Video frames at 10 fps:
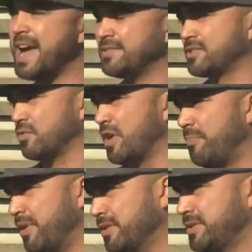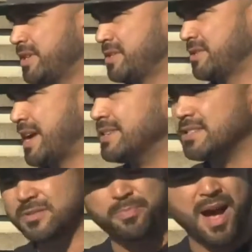it was because Mr. Gibson
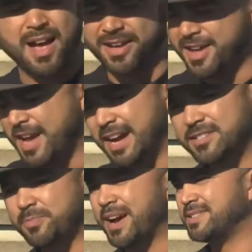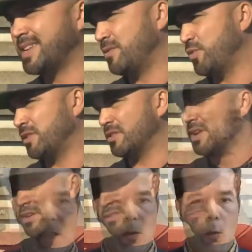said something that Ted
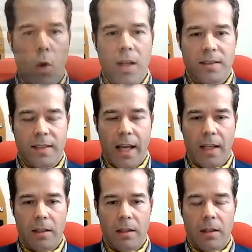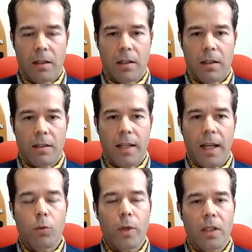Wheeler didn't want said.
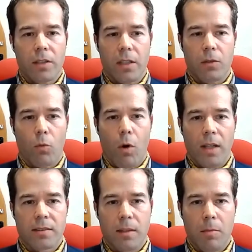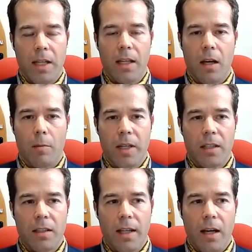Ted Wheeler didn't want somebody
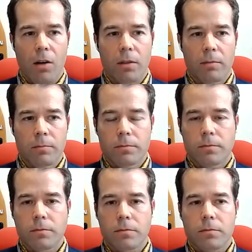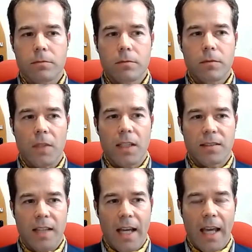coming into town
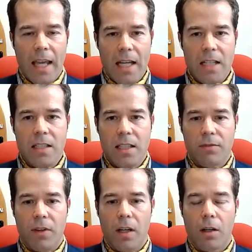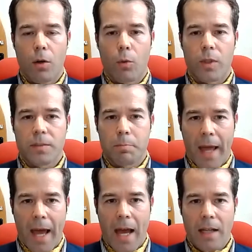and saying Antifa was
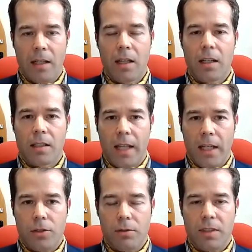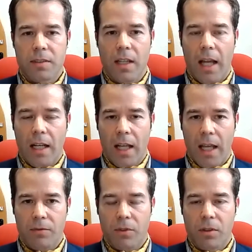bad, dangerous, and
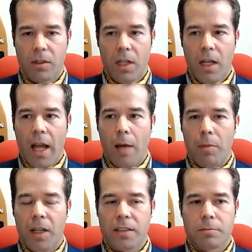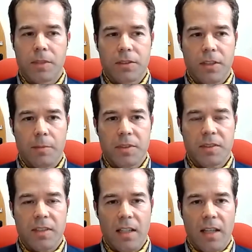hateful. And because Mr.
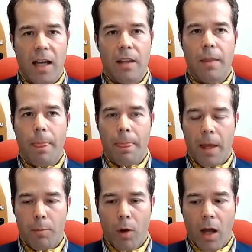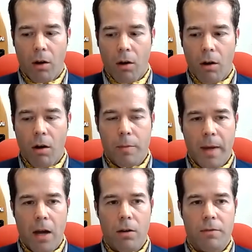Gibson said that, they brought
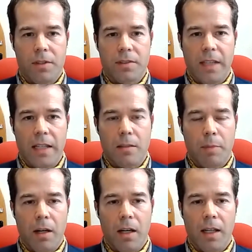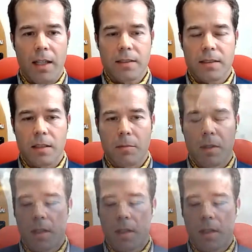all the power of the state to bear against